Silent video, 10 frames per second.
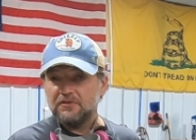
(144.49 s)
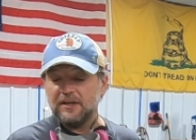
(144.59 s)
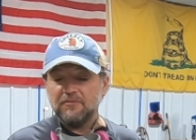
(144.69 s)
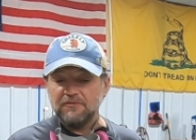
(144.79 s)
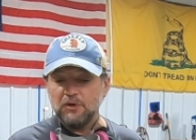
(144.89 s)
And
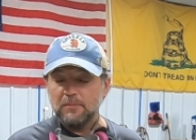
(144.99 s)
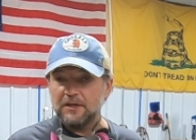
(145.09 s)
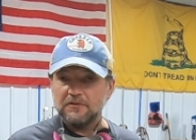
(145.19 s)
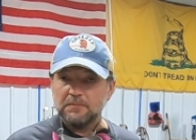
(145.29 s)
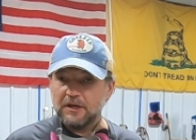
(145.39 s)
every few
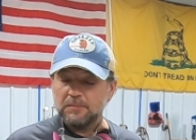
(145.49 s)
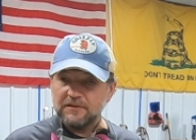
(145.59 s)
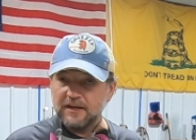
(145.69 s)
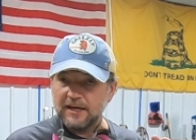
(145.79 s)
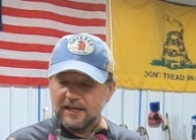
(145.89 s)
minutes, pick up the
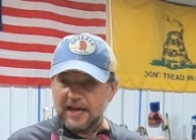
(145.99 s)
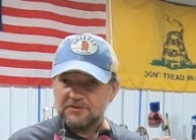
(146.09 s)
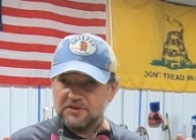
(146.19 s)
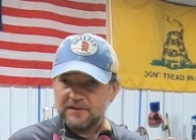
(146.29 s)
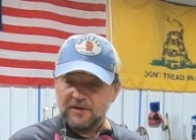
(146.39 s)
tank and
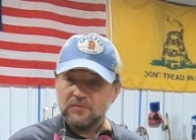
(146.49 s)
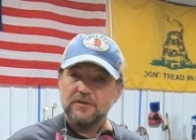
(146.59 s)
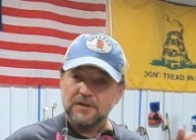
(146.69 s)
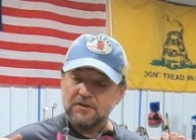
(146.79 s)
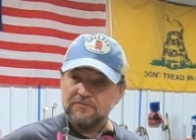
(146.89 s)
agitate it
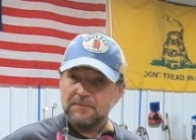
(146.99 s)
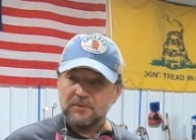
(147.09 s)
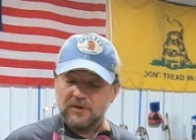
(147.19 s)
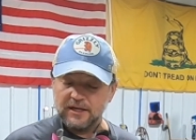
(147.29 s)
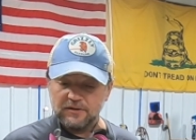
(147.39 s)
really good, flip it
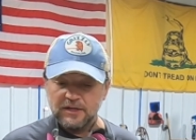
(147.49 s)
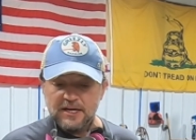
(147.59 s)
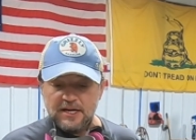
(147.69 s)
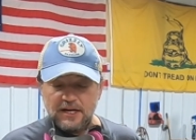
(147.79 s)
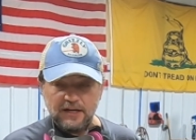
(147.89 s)
around.
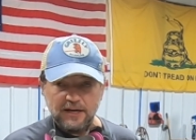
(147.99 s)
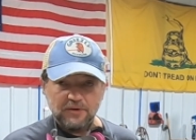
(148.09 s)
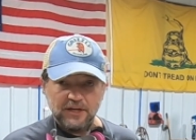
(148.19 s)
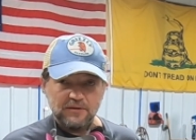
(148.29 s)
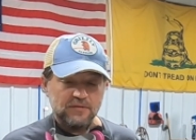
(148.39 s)
And that'll
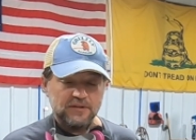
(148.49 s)
get